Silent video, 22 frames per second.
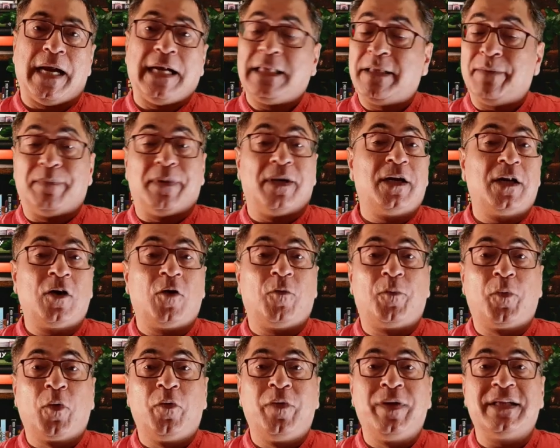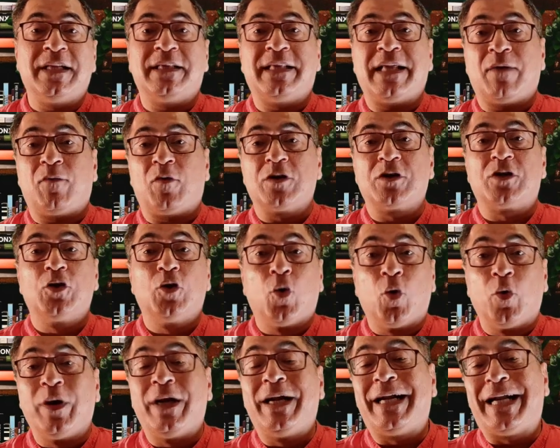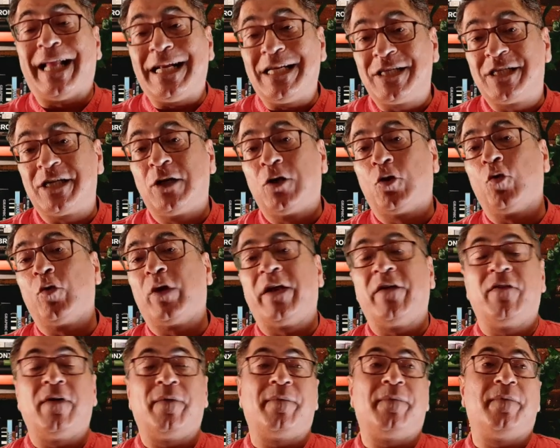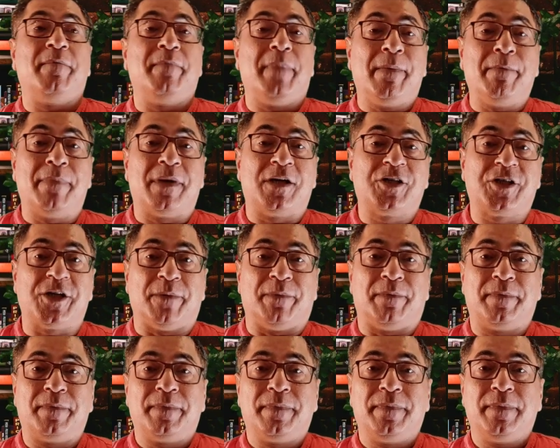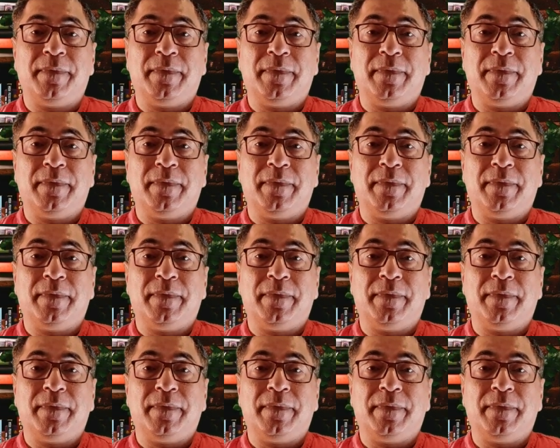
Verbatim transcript: And the burden of proving that there was no intention to give up membership